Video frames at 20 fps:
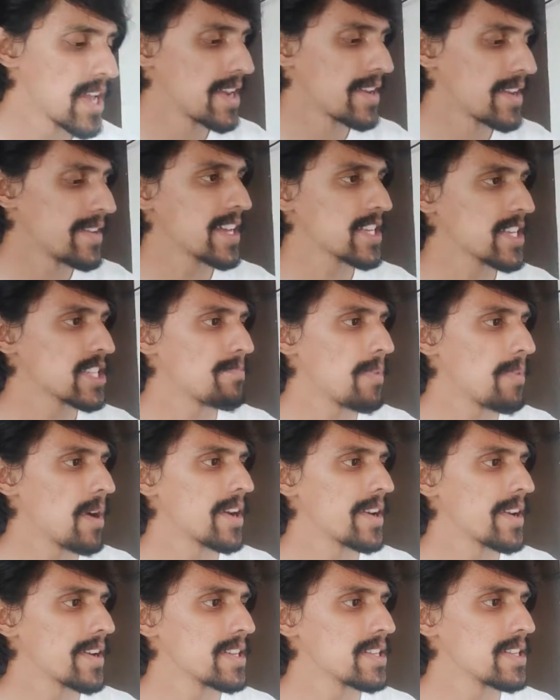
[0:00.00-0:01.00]
Next
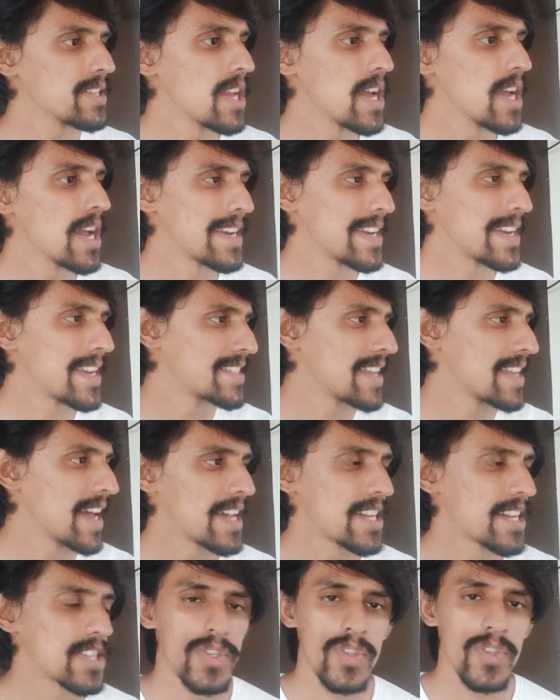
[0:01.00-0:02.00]
part is
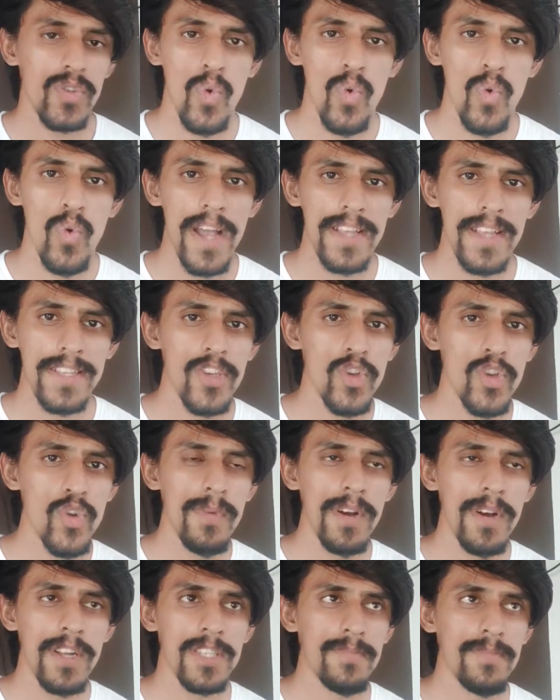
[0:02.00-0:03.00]
desires. So as a
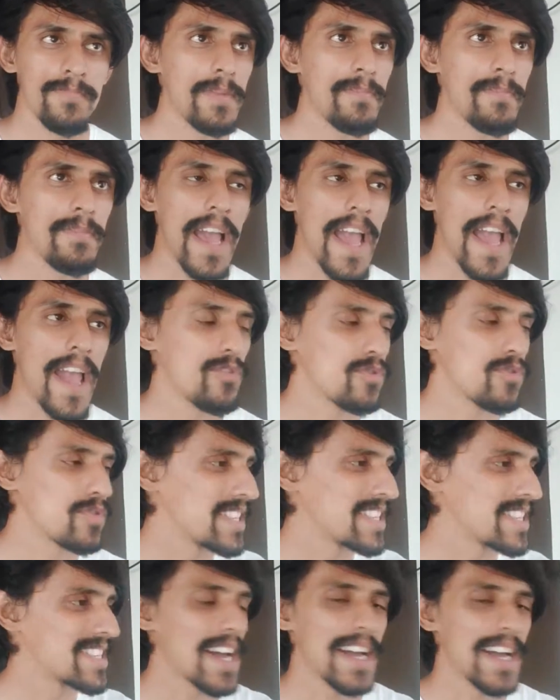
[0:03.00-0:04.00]
humans, people have
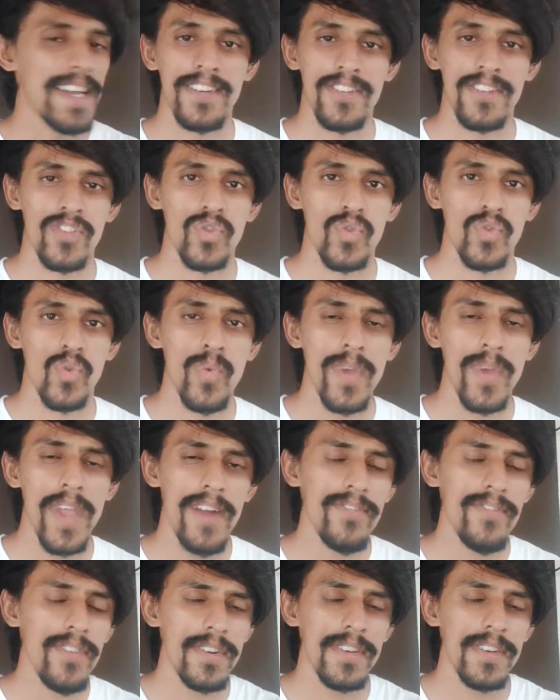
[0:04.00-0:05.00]
desires. So we
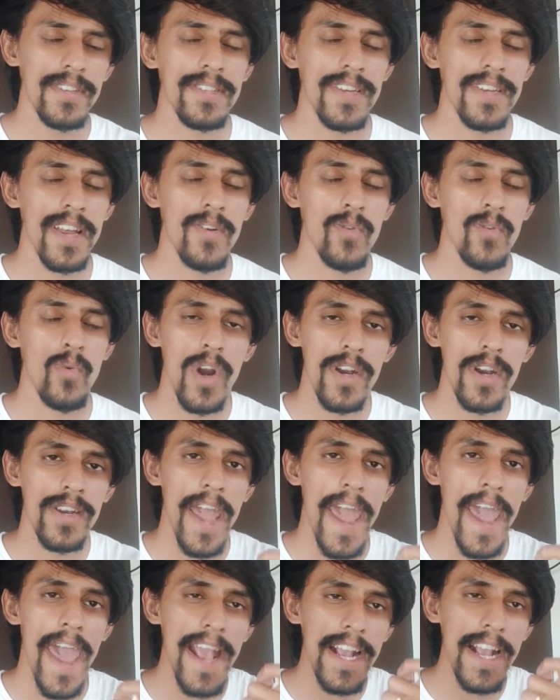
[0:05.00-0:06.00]
have to understand
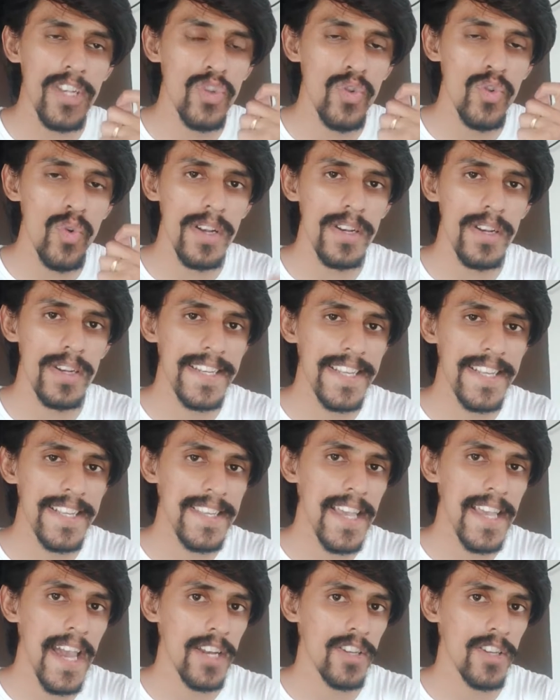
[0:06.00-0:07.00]
what actual
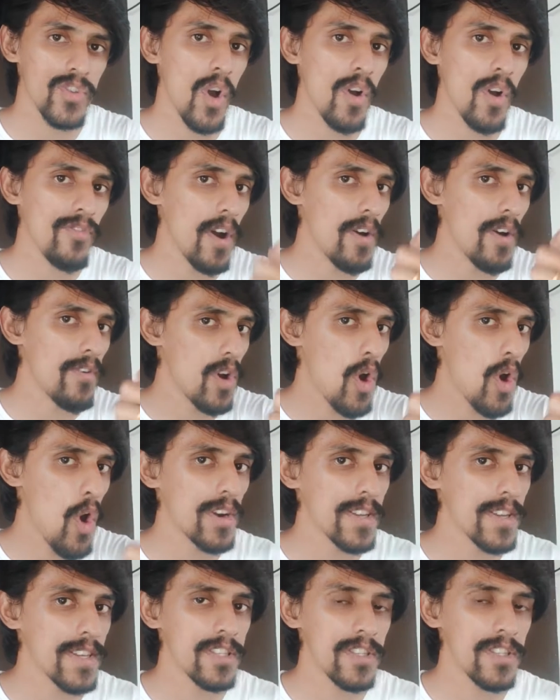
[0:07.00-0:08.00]
desires of our
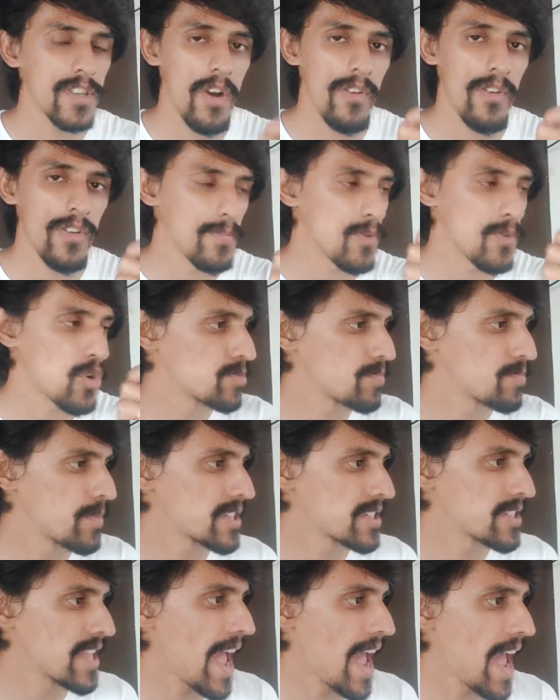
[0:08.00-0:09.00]
audience, our
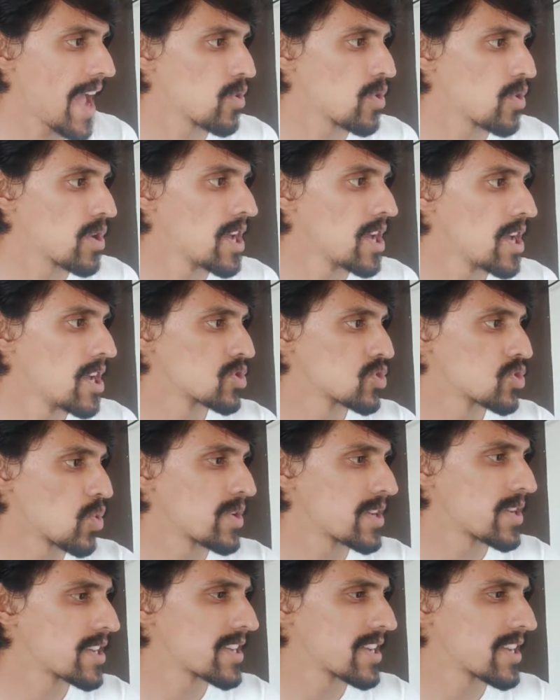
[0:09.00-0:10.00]
prospects have. So
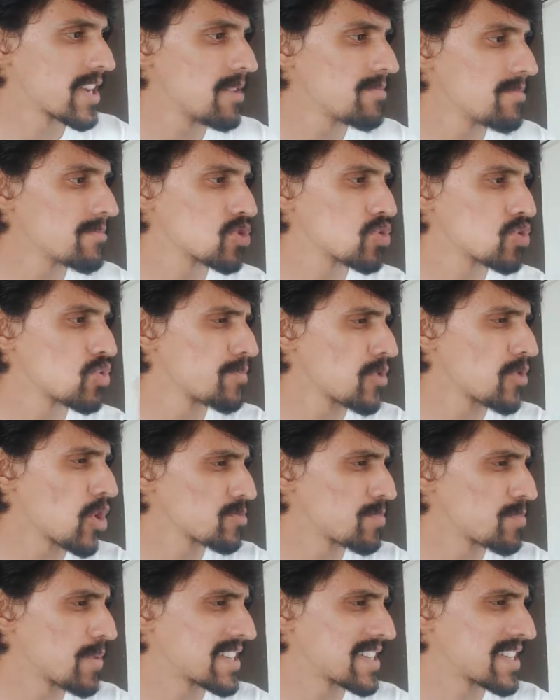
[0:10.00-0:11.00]
when it comes to
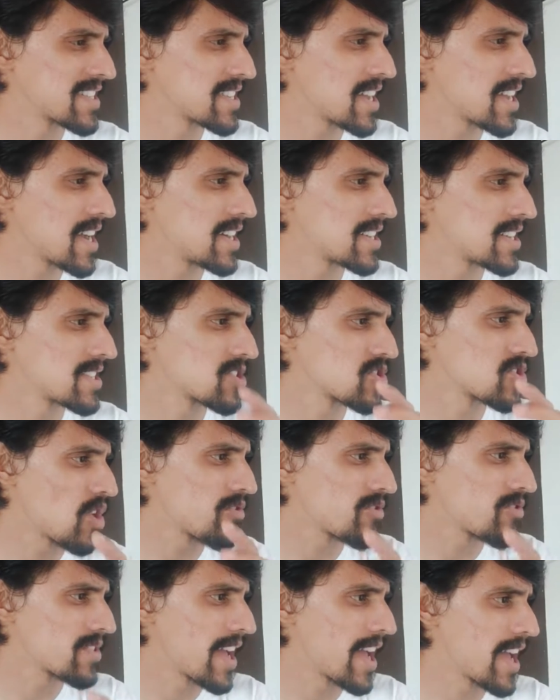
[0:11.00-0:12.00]
prospect desires, it's
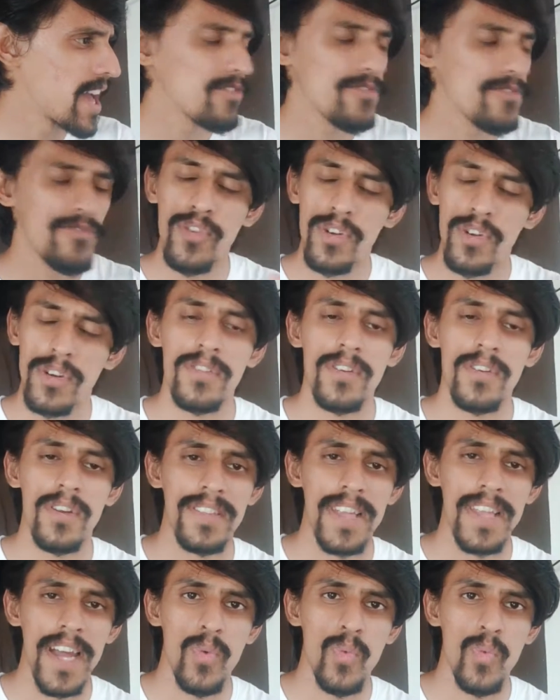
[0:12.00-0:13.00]
often helpful
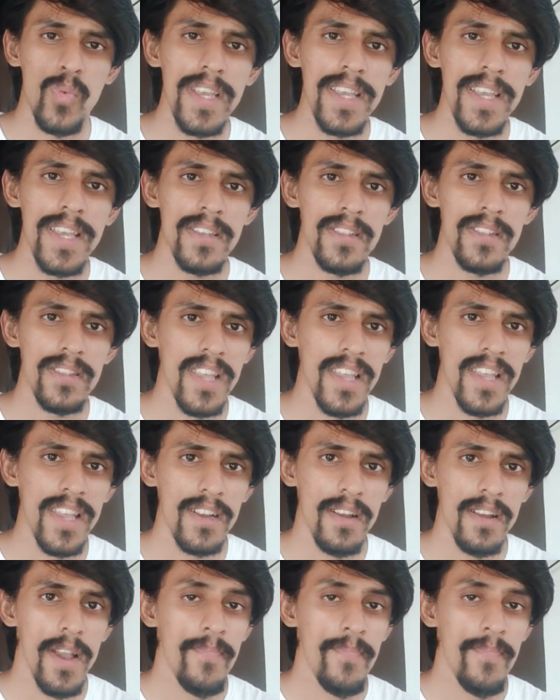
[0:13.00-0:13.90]
that we think